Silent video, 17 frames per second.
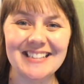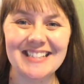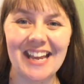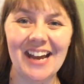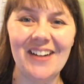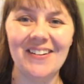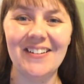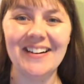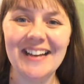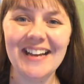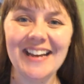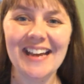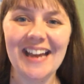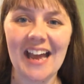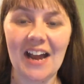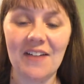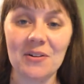So
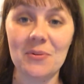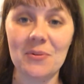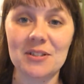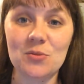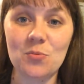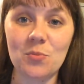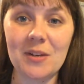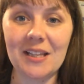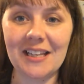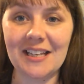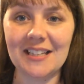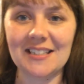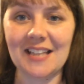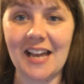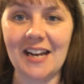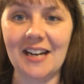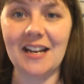everyone's really
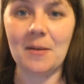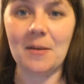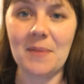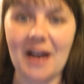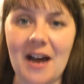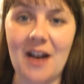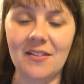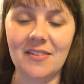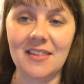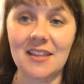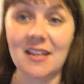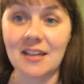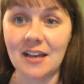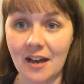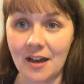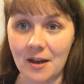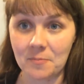excited about
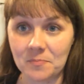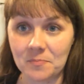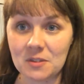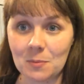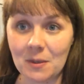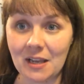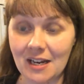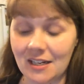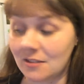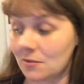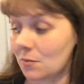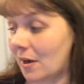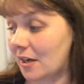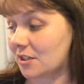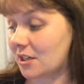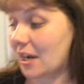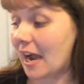the um, spaghetti
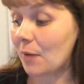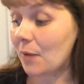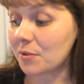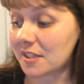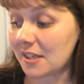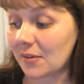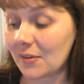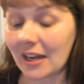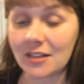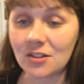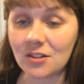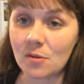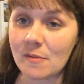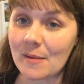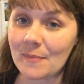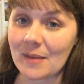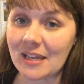squash. I will see what I can do
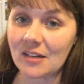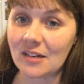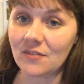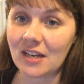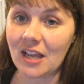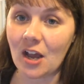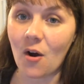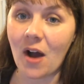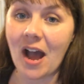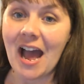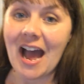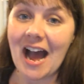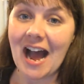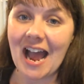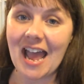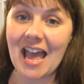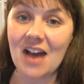about making a video.
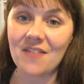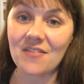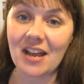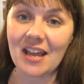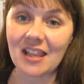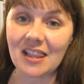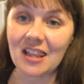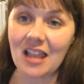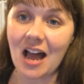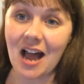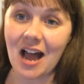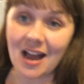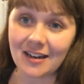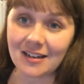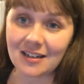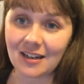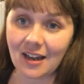I have a
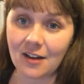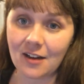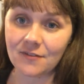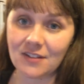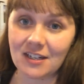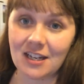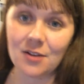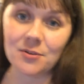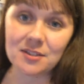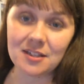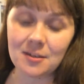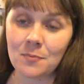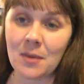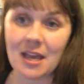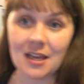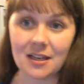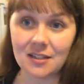lot of videos to
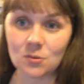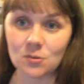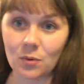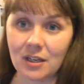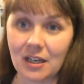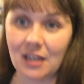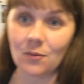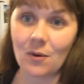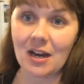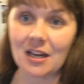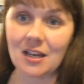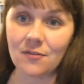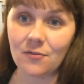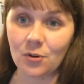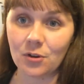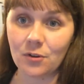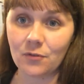make because we're getting ready
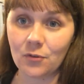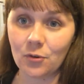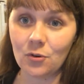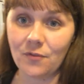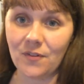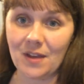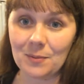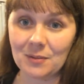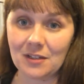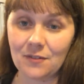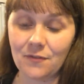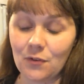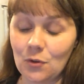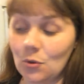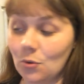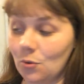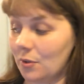for the Frugal Family
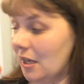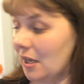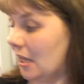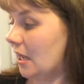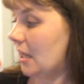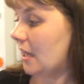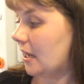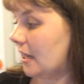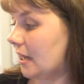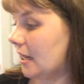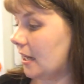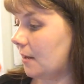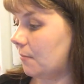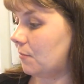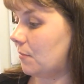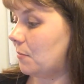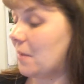Food
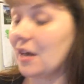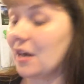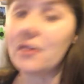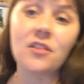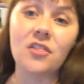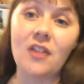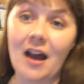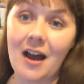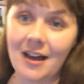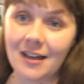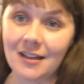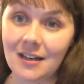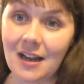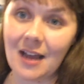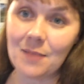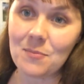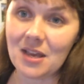um, marathon.
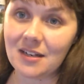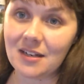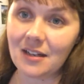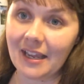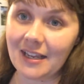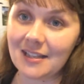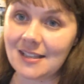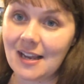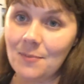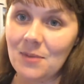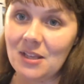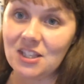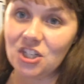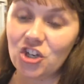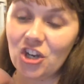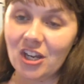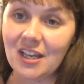I made, like I said, I made
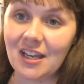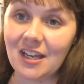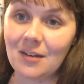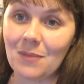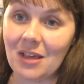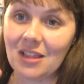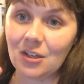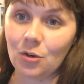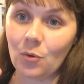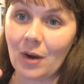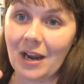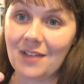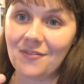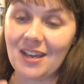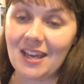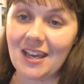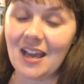the chicken, made the
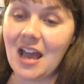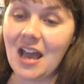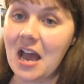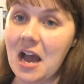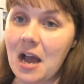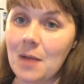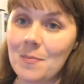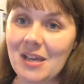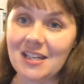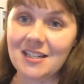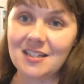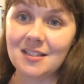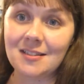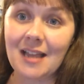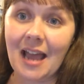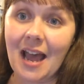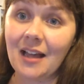gravy. I'm making a
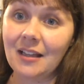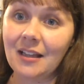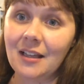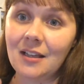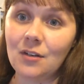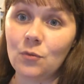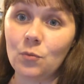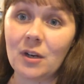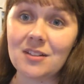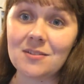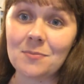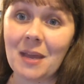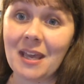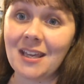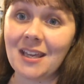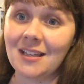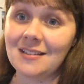salad. Rick's
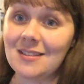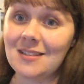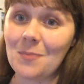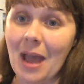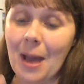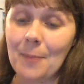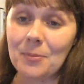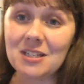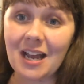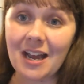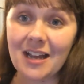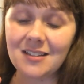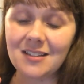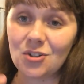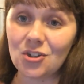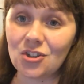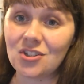making some
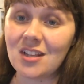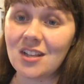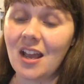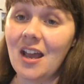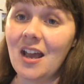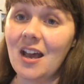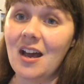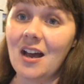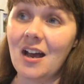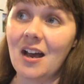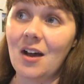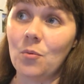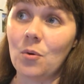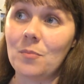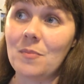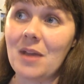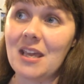appetizers. Uh,
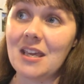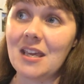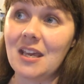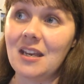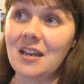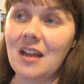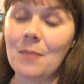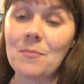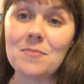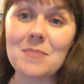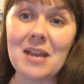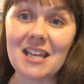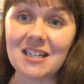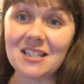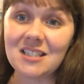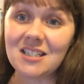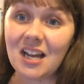we're making, I'm
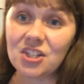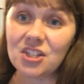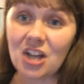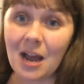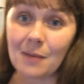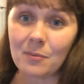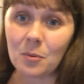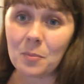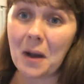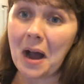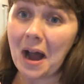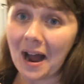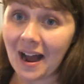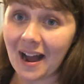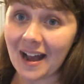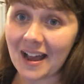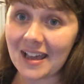making a Dutch apple
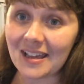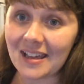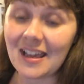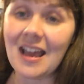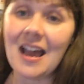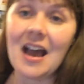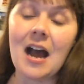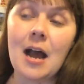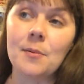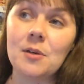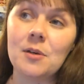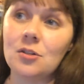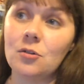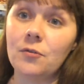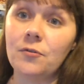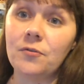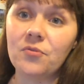pie. I'm gonna
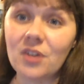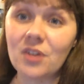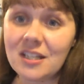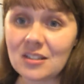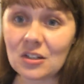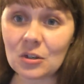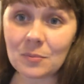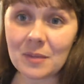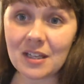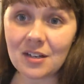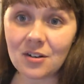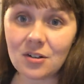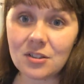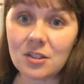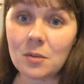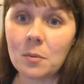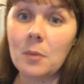do freezer
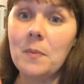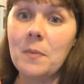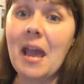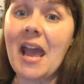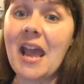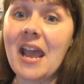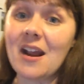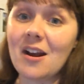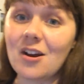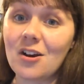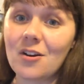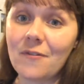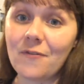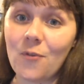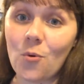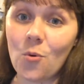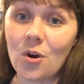meal to prepare
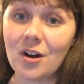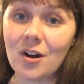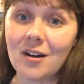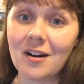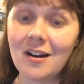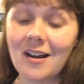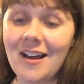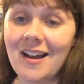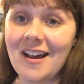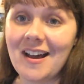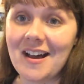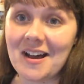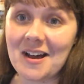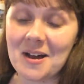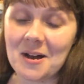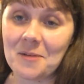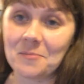for
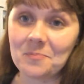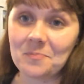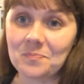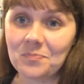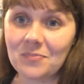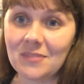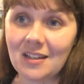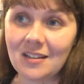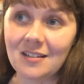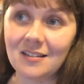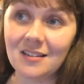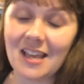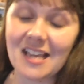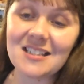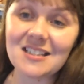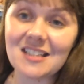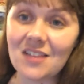um,
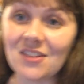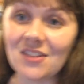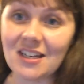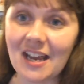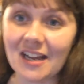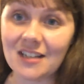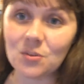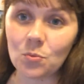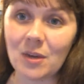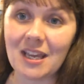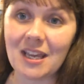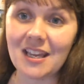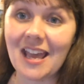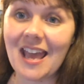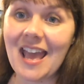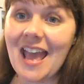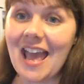Thanksgiving next
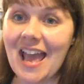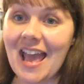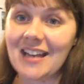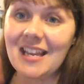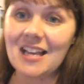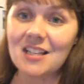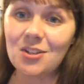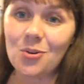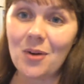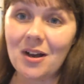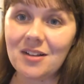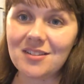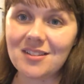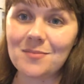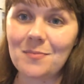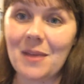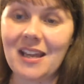week. And guess who
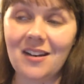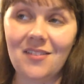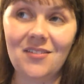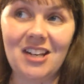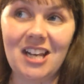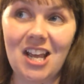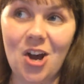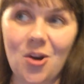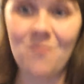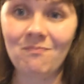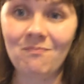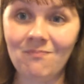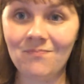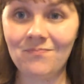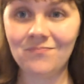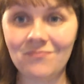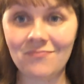else is making a video?
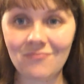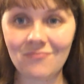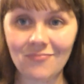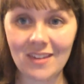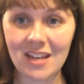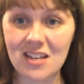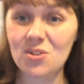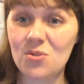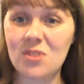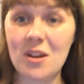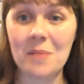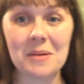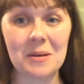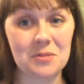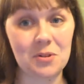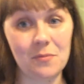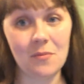Guess who's
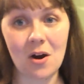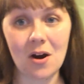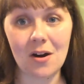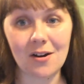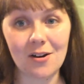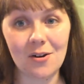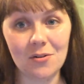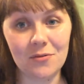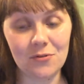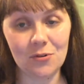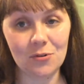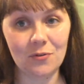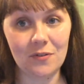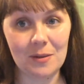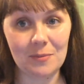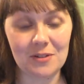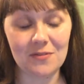coming up tomorrow on Frugal
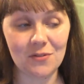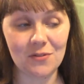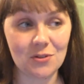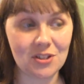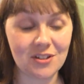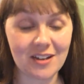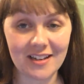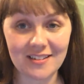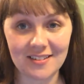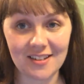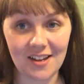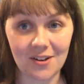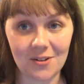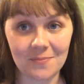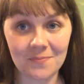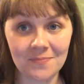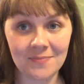Family Food? Do you guys
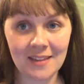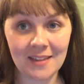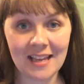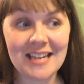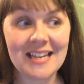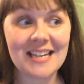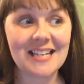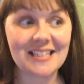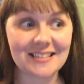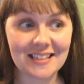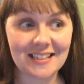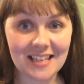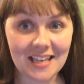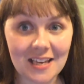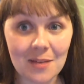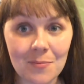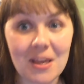know? It's
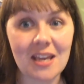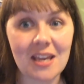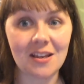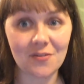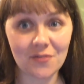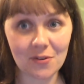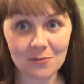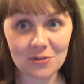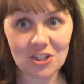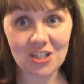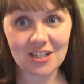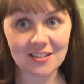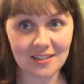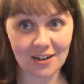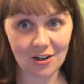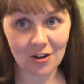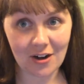Kimmy from
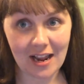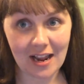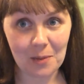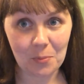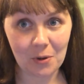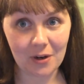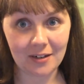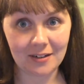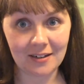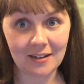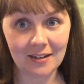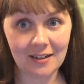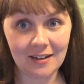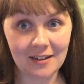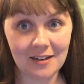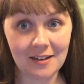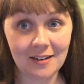She's in Her Apron.
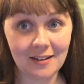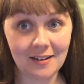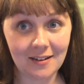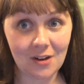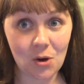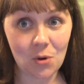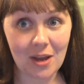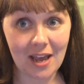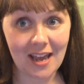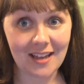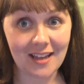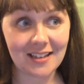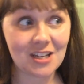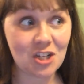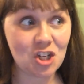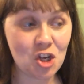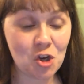Okay,
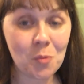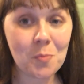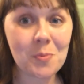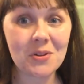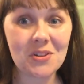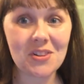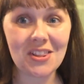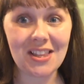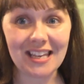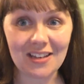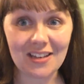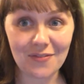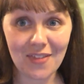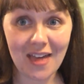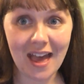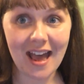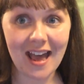can you
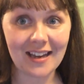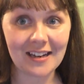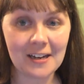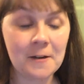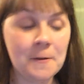believe that?